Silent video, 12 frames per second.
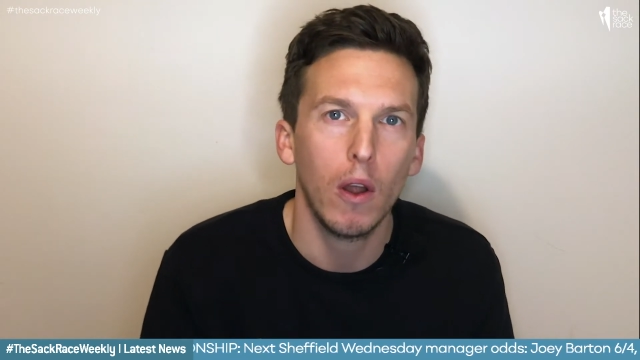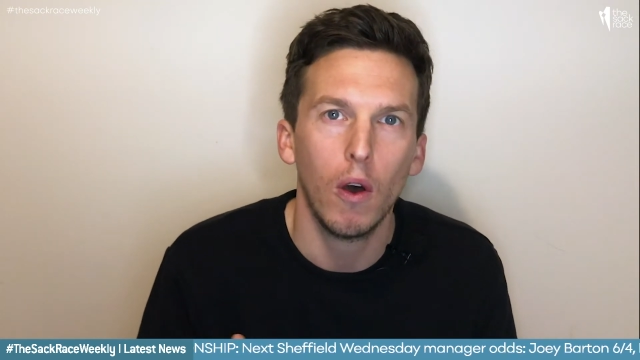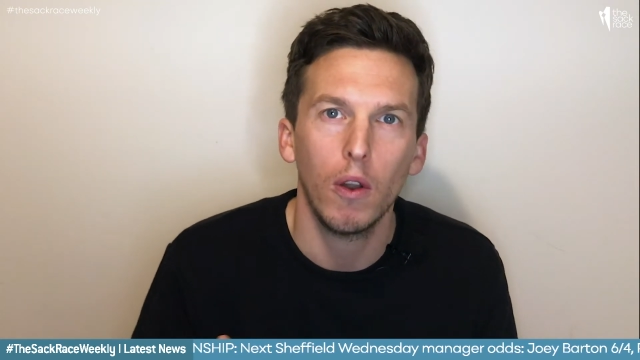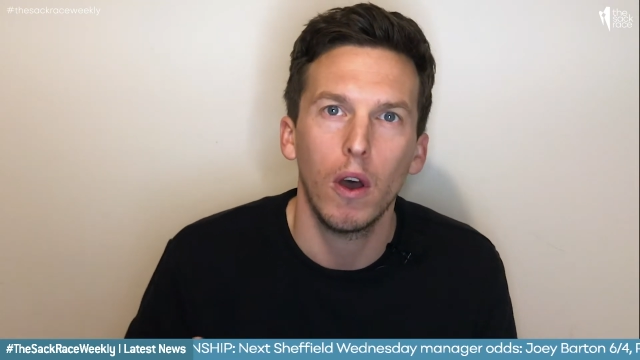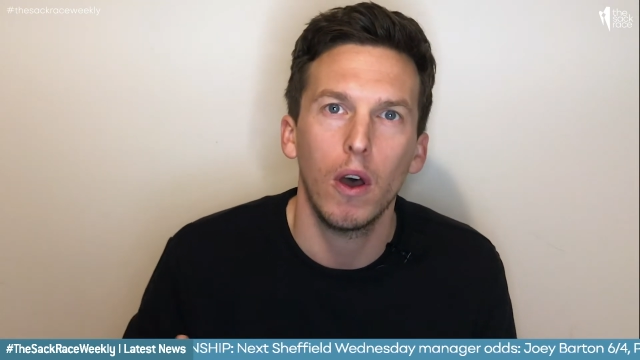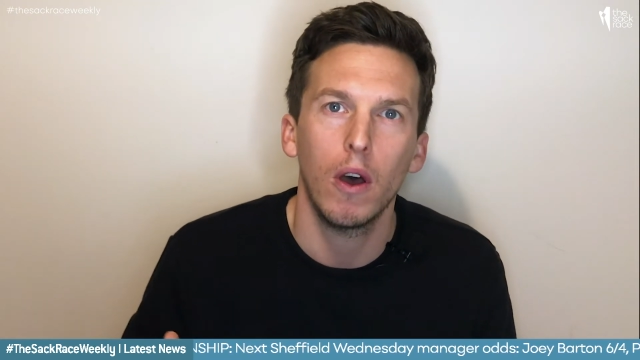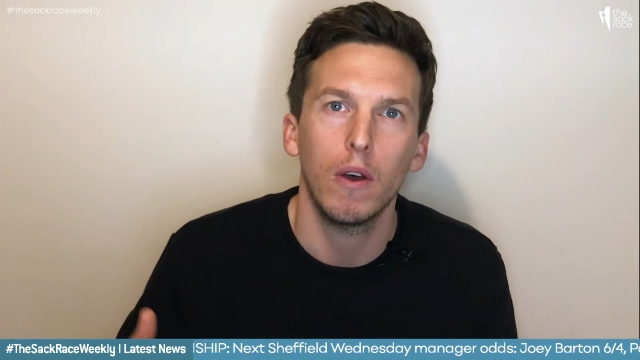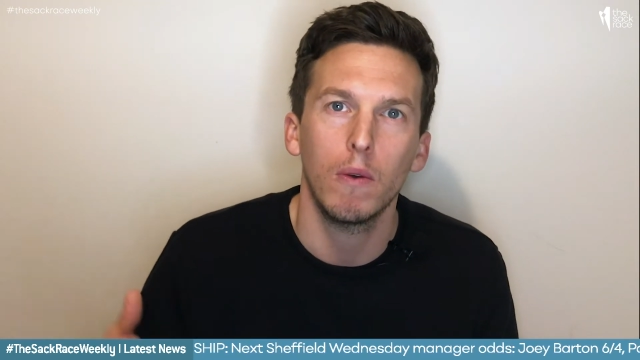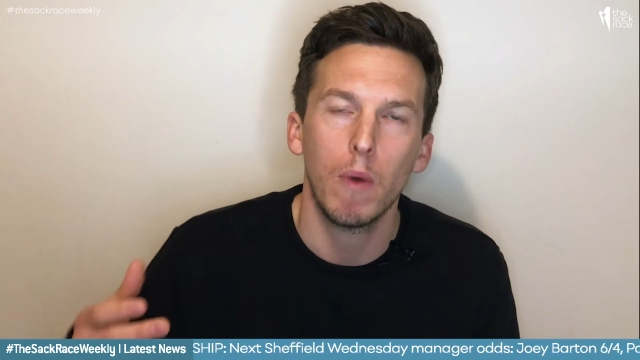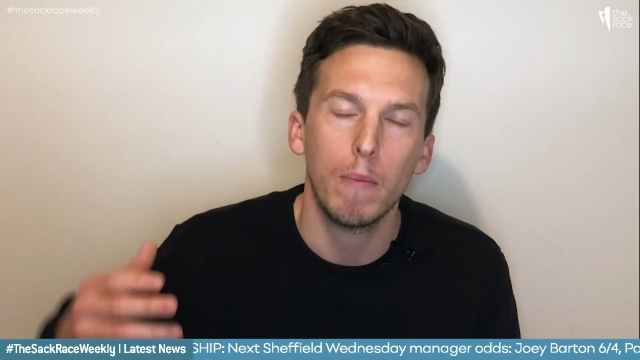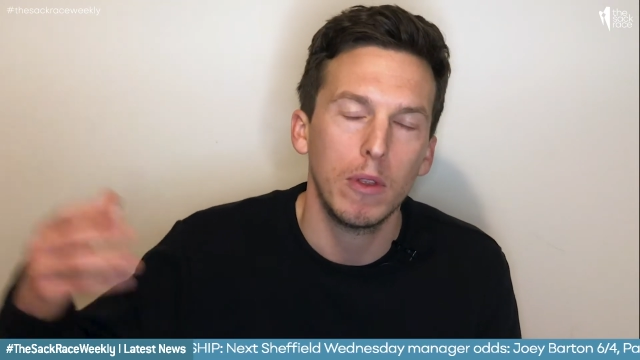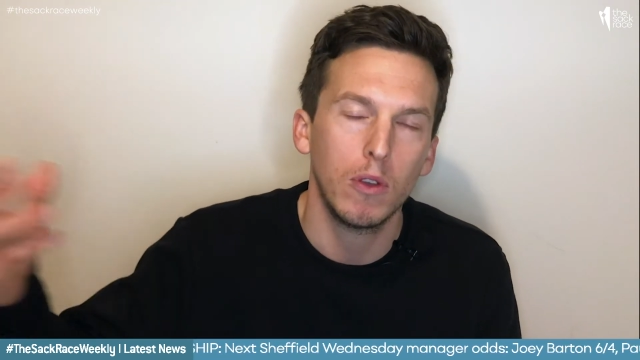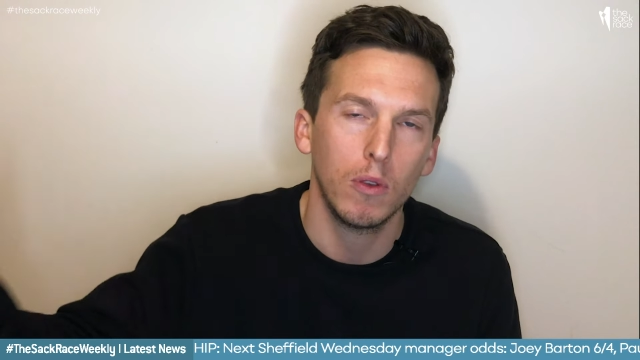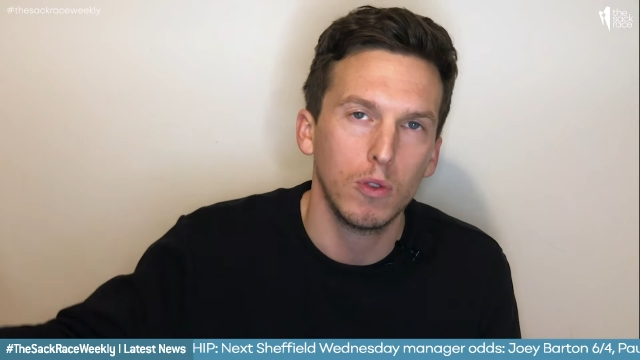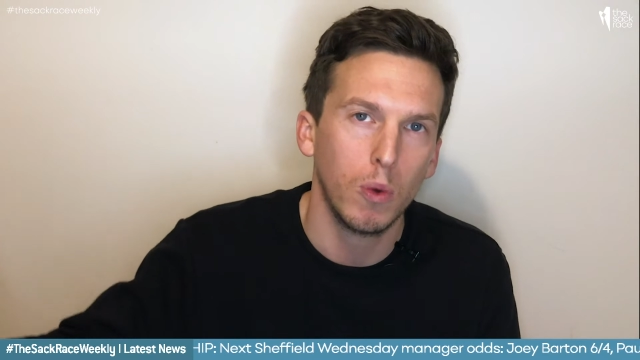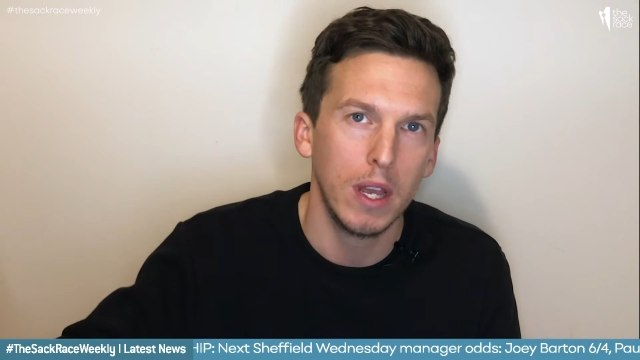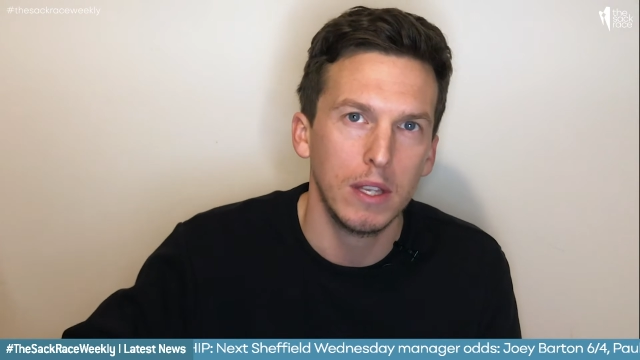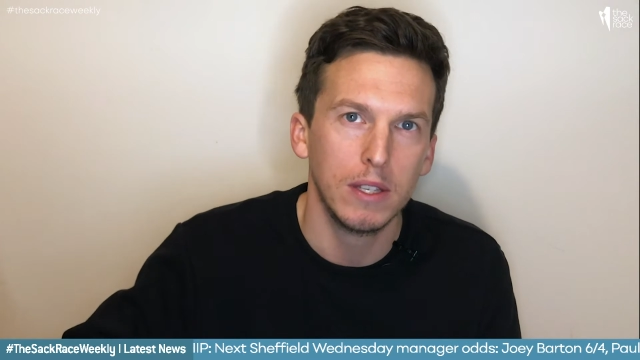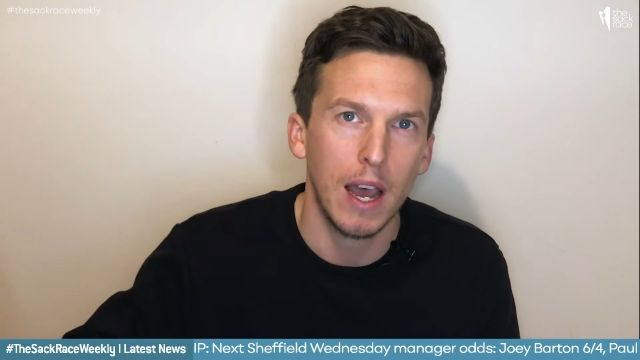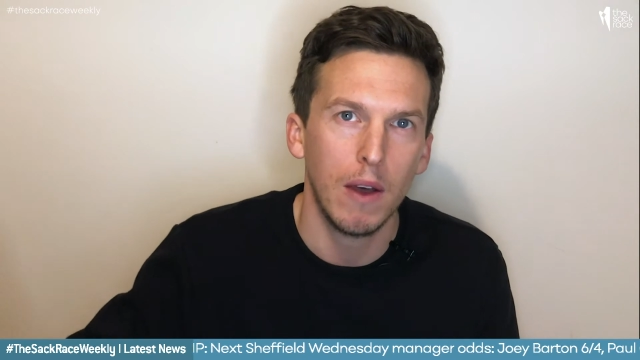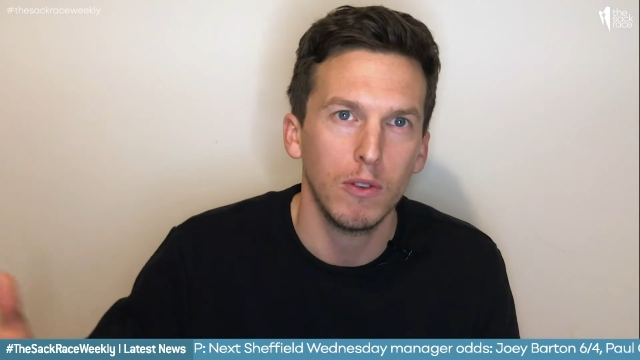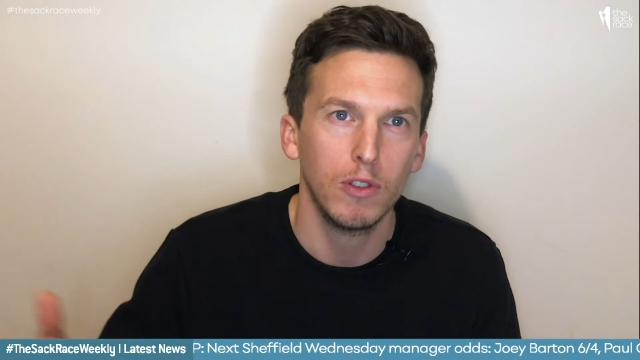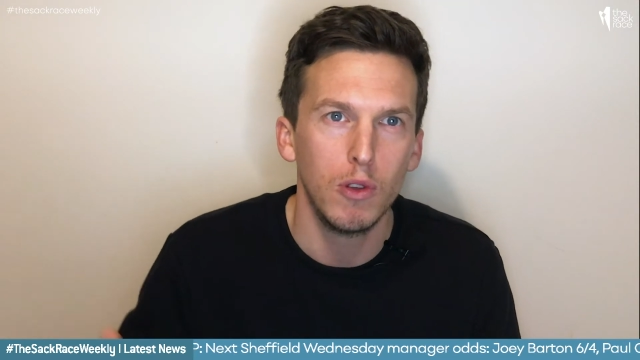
on when we do tweets out.